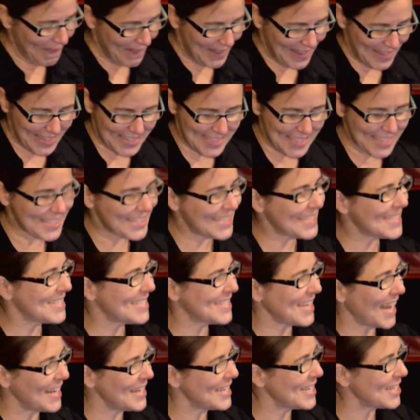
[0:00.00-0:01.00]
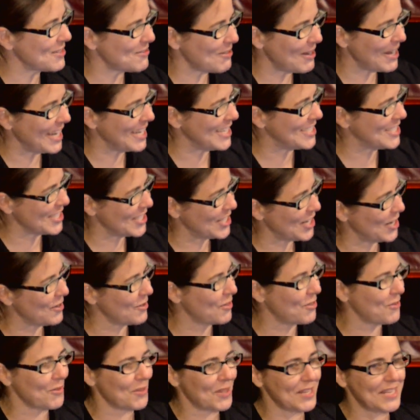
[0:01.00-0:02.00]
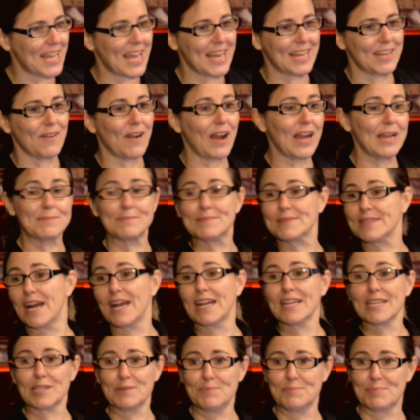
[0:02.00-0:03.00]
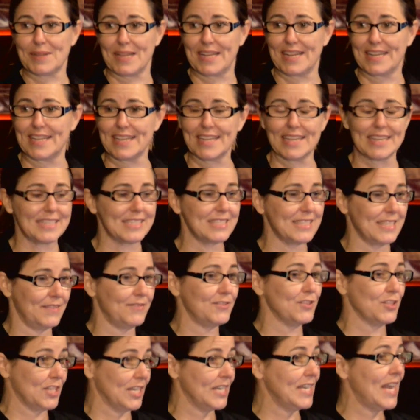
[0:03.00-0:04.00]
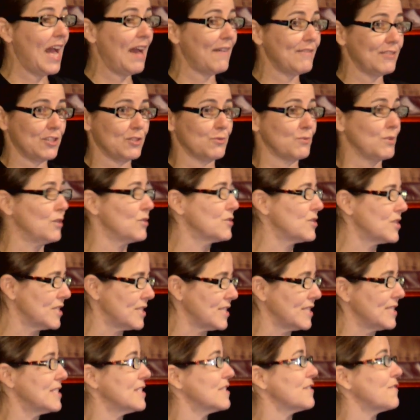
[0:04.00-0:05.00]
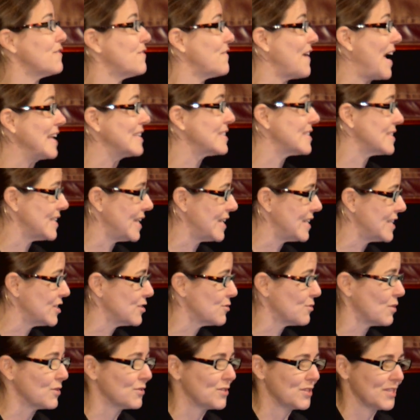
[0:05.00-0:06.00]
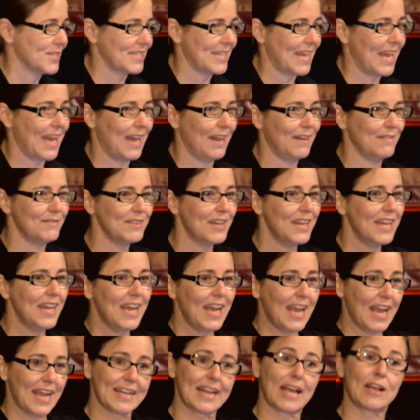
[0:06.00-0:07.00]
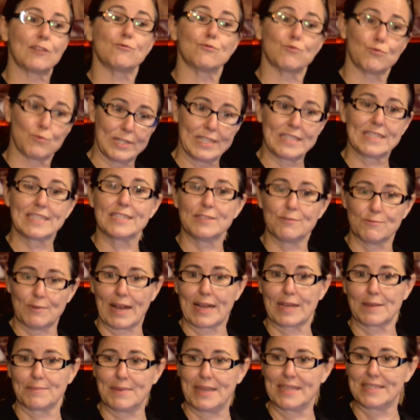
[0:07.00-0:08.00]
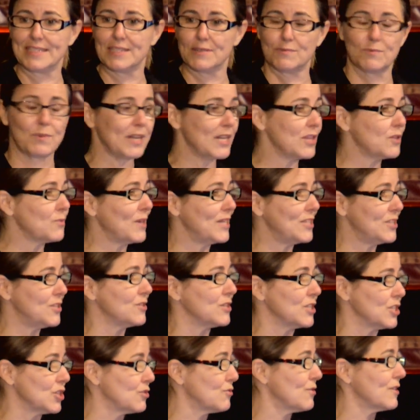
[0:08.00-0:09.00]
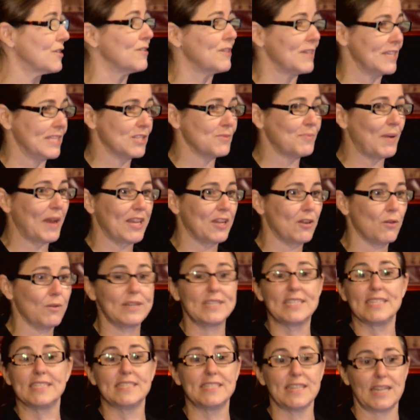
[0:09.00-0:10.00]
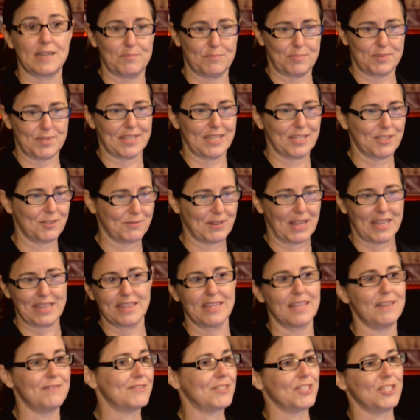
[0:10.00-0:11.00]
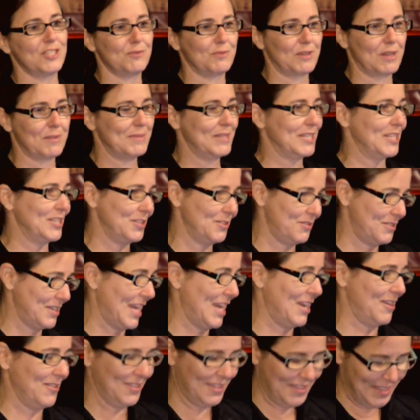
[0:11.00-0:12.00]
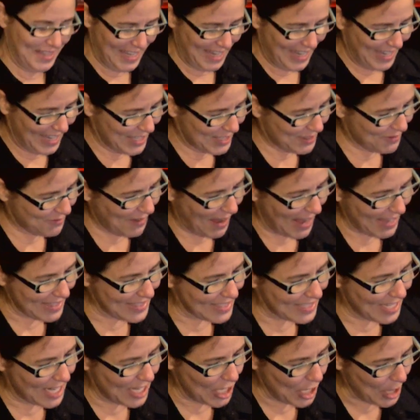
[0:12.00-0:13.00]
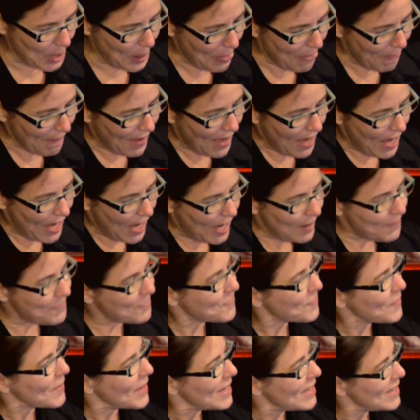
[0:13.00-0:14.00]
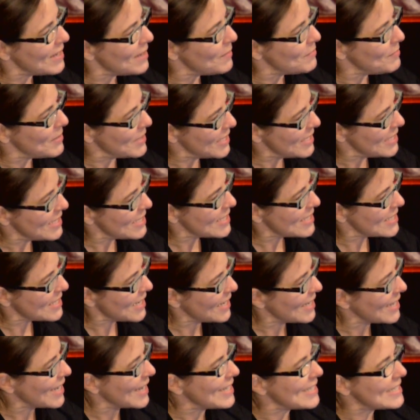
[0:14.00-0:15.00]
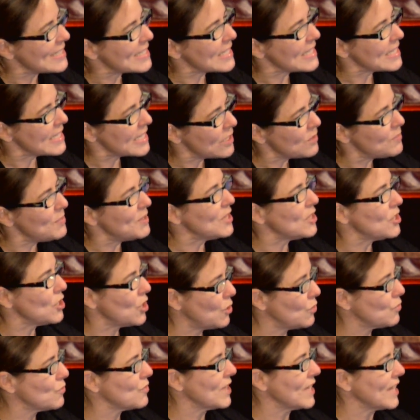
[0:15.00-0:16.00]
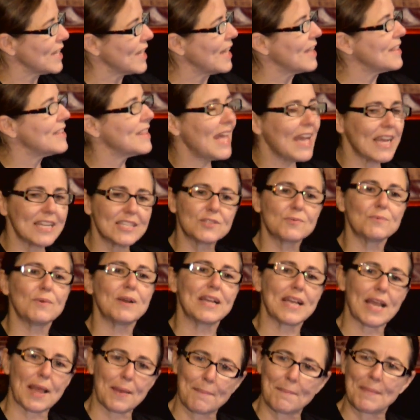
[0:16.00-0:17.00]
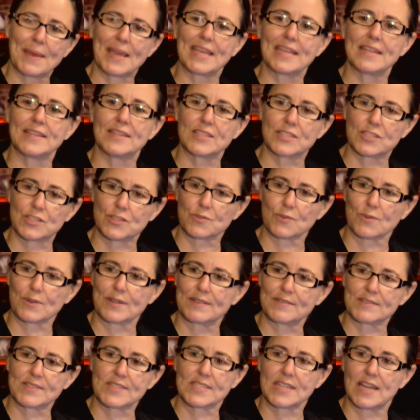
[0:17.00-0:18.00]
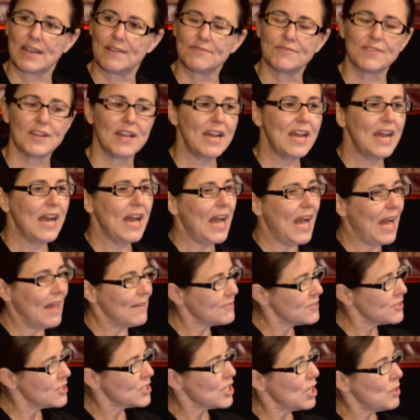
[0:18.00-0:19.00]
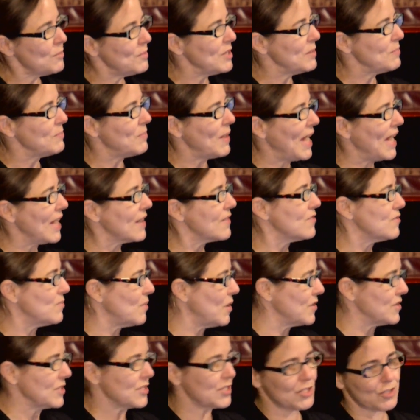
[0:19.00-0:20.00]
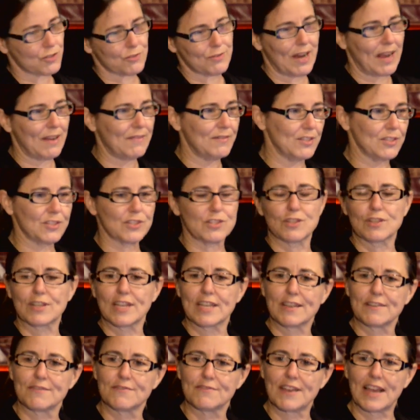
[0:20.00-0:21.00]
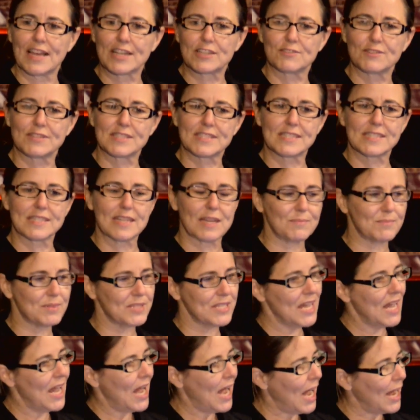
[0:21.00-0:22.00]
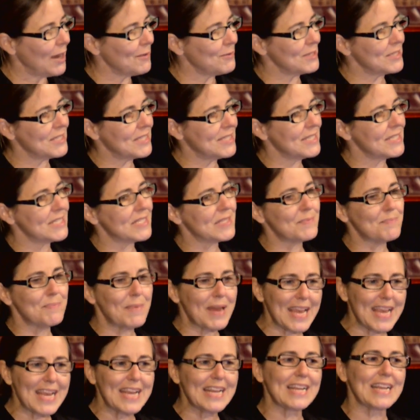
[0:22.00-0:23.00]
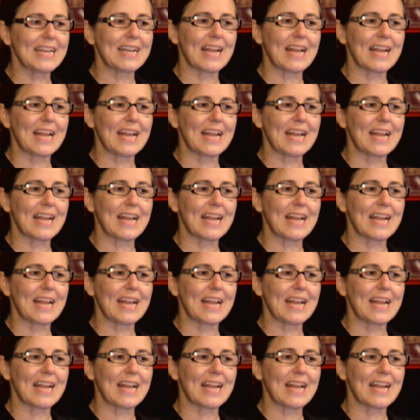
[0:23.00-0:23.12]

it's a stunning way to go through the day. Now, I'm not complaining. It is, if you're going to have a neurosis, it is a fascinating neurosis to have, and I really recommend it. One of the ways you can trigger it is by going to dumps. That's what I love to do when I'm in a new town. It's fascinating. But it is stunning, and it's a little bit lonely, and that's why I made The Story of Stuff. After coming back from all this travels, looking at factories and dumps, I was dismayed at